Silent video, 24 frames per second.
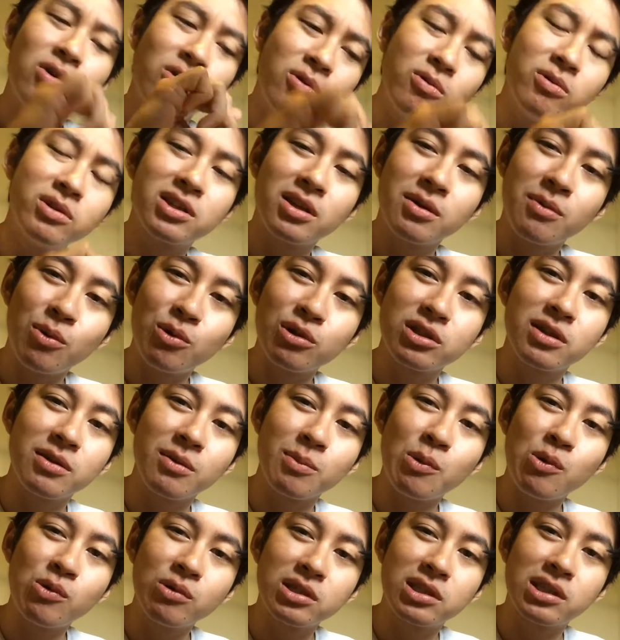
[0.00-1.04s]
who is the most
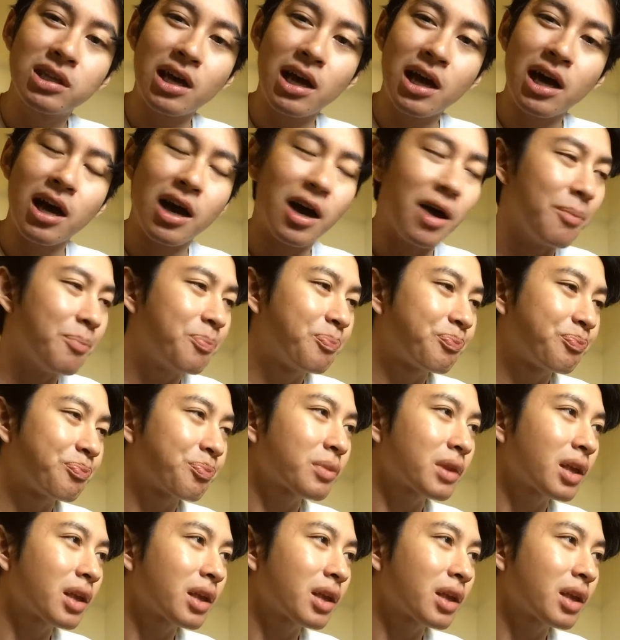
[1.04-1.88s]
most um,